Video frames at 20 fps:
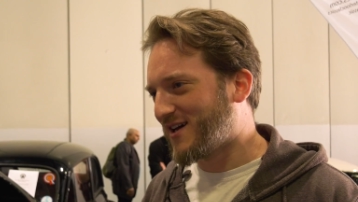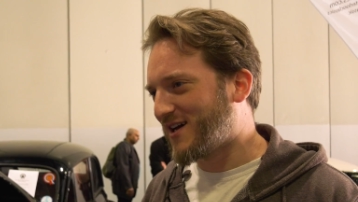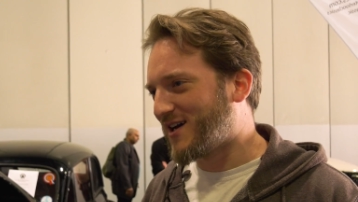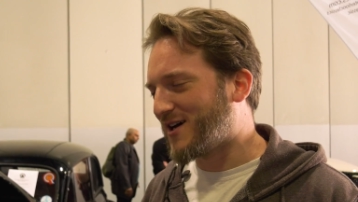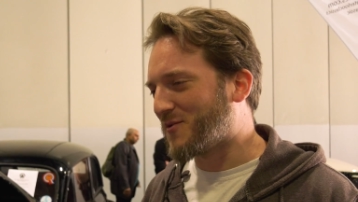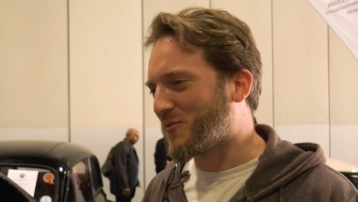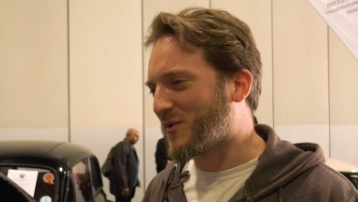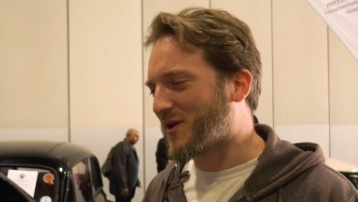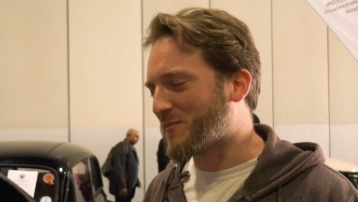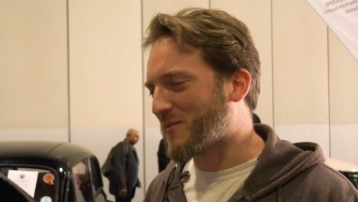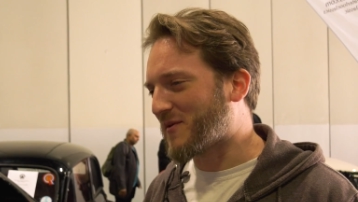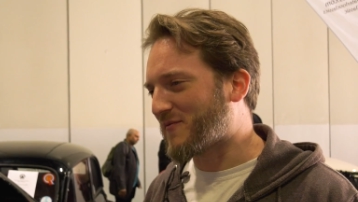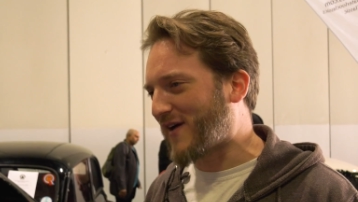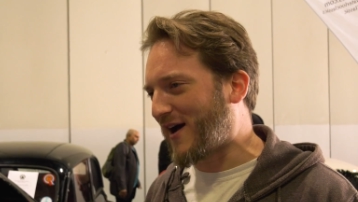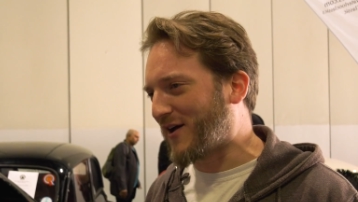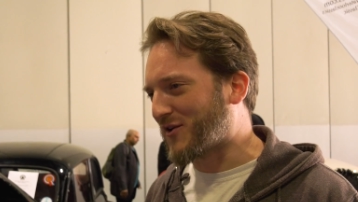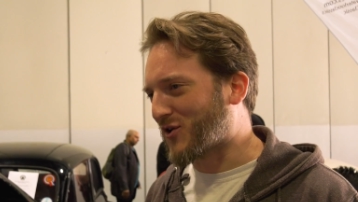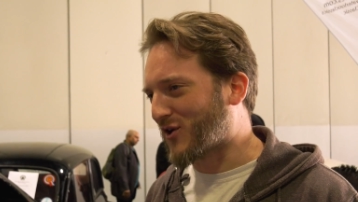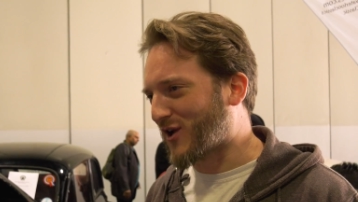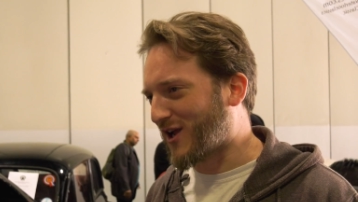Uh, we can be
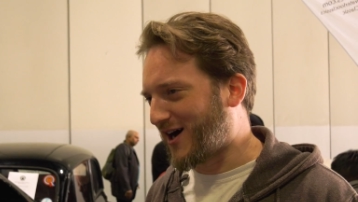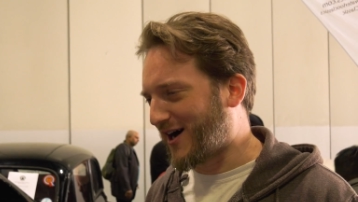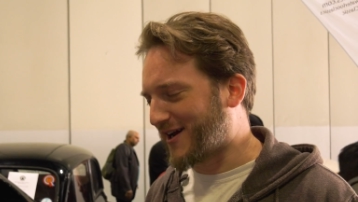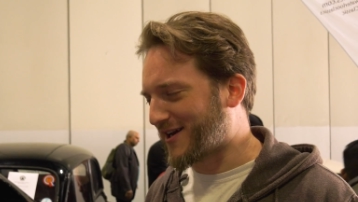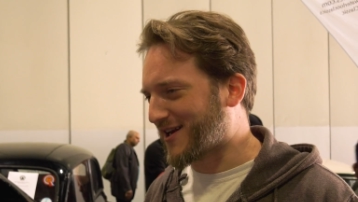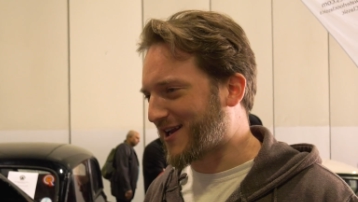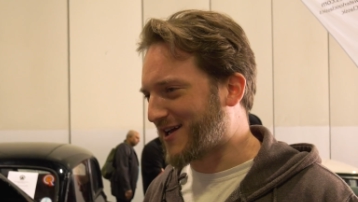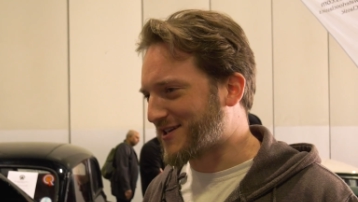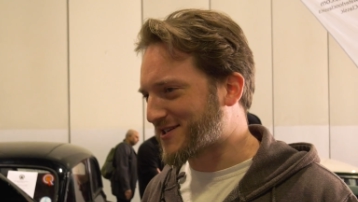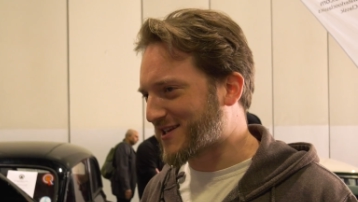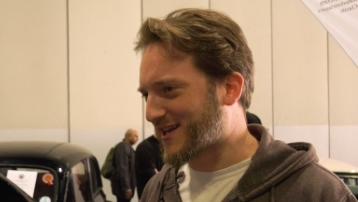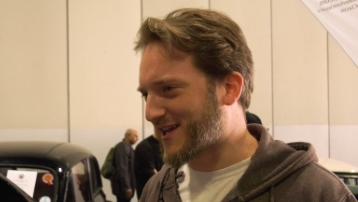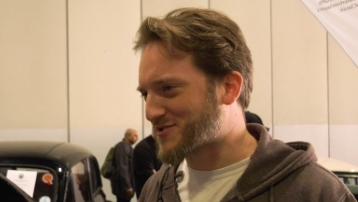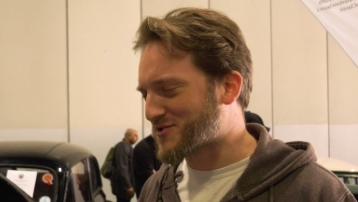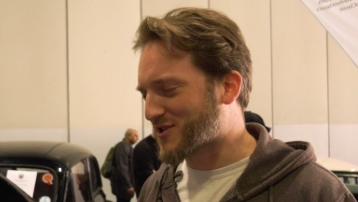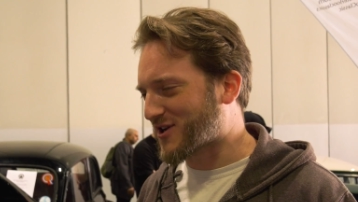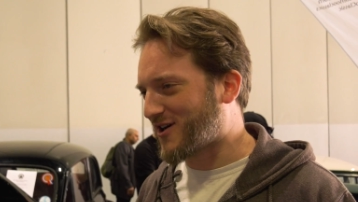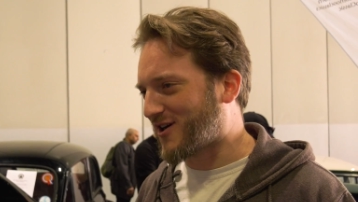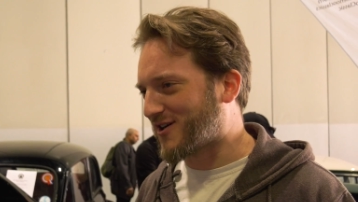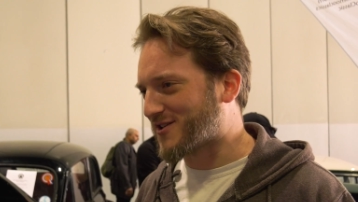found online at
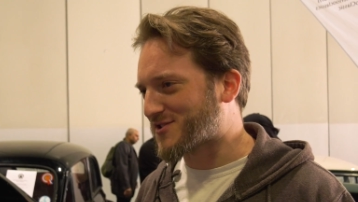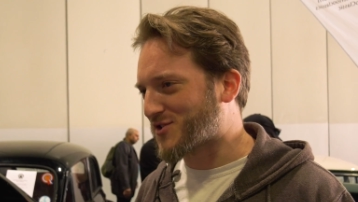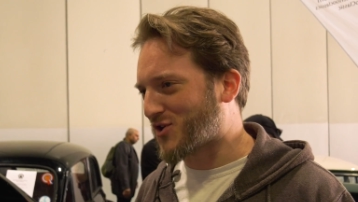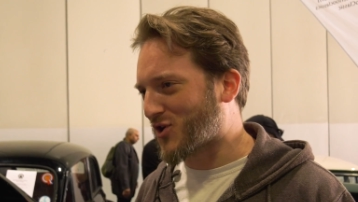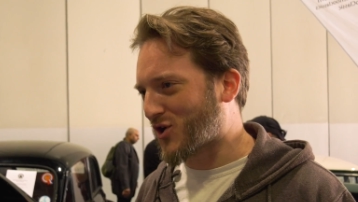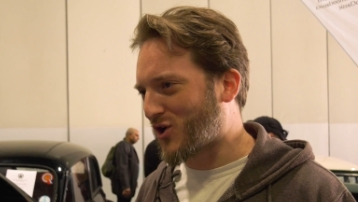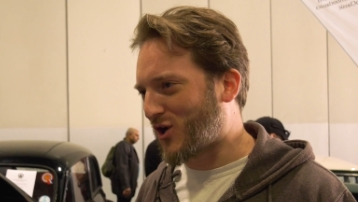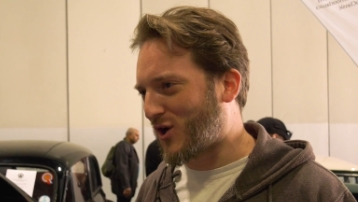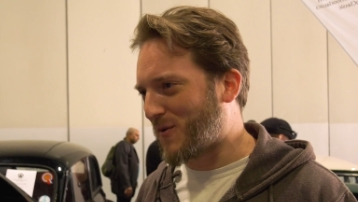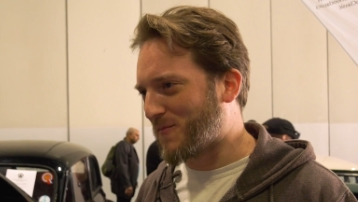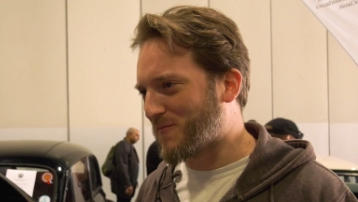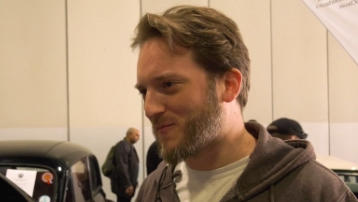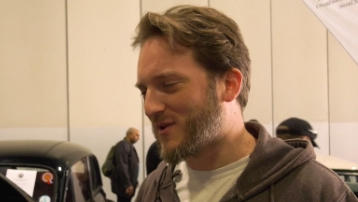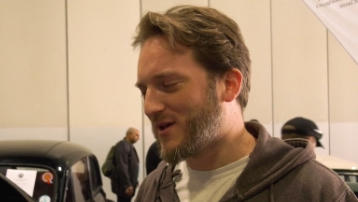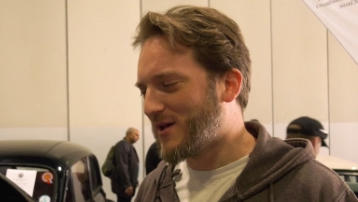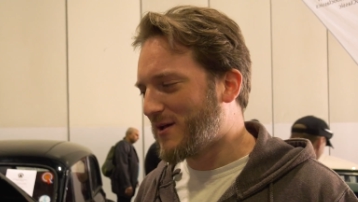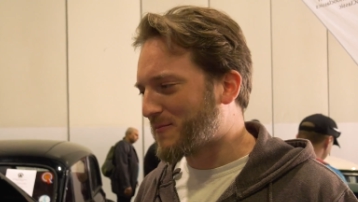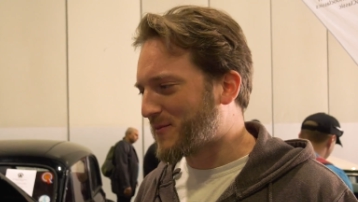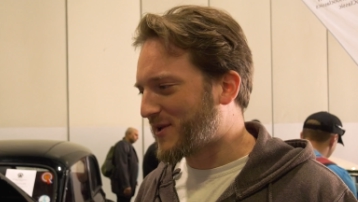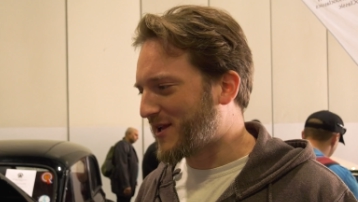londonelectriccars.com,
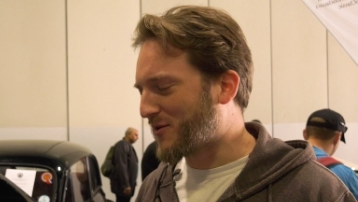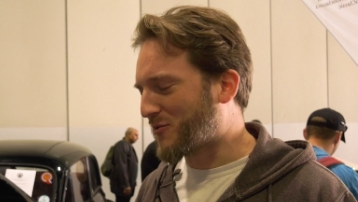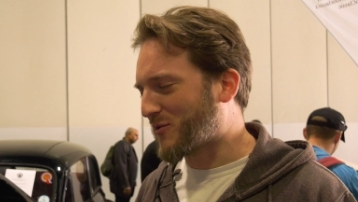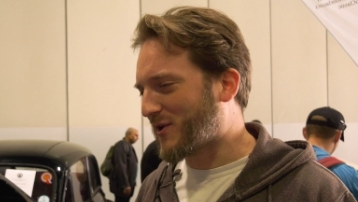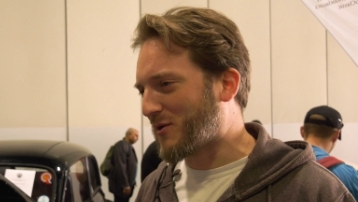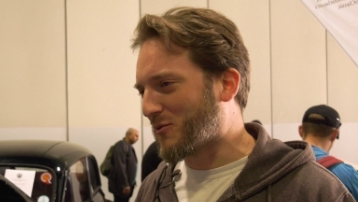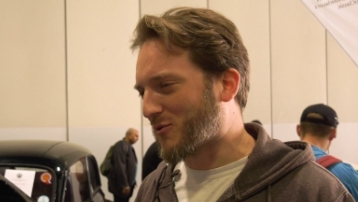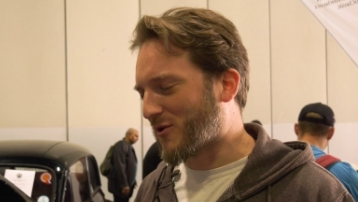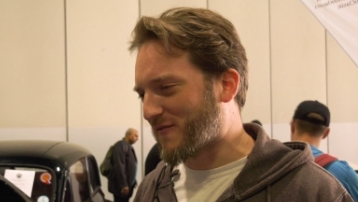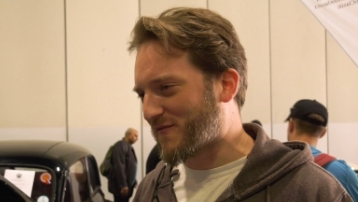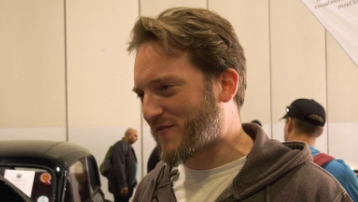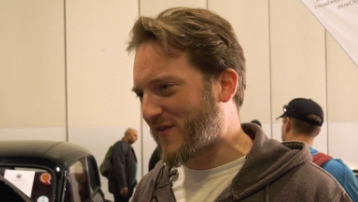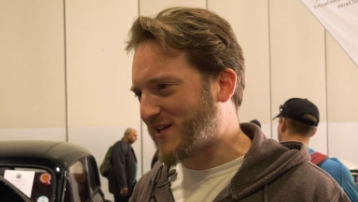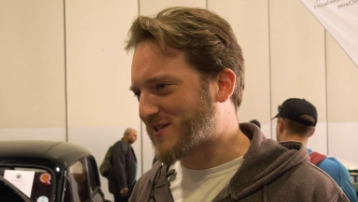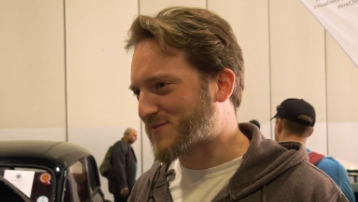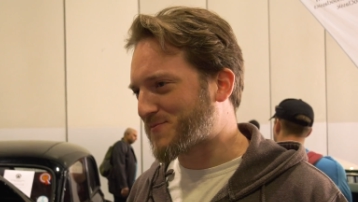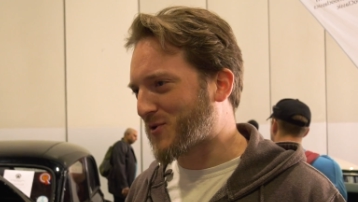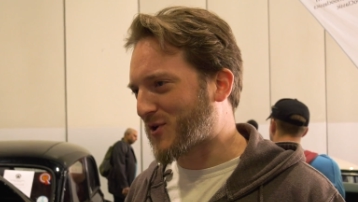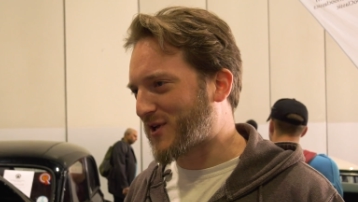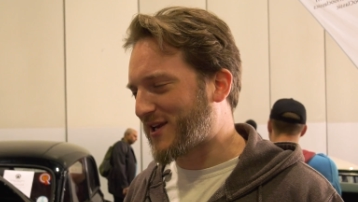but equally we're on
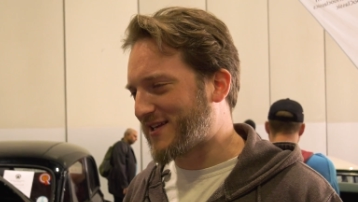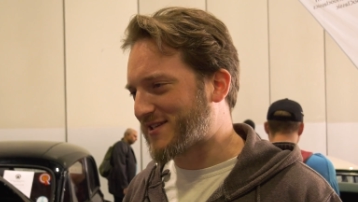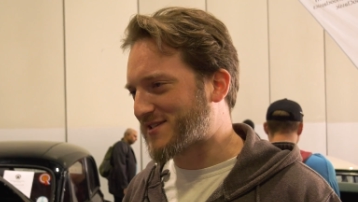Facebook and